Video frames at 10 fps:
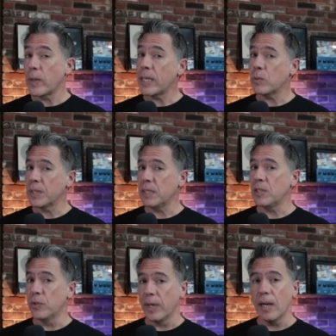So I guess we'll see
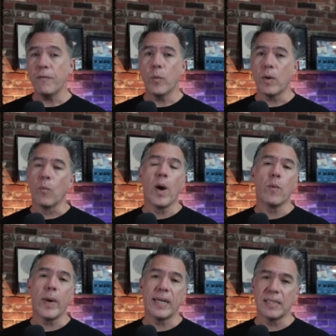soon enough what
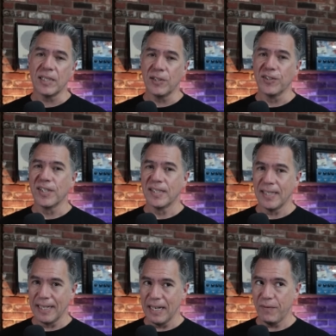Runway considers
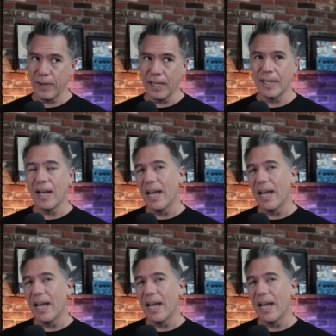significant.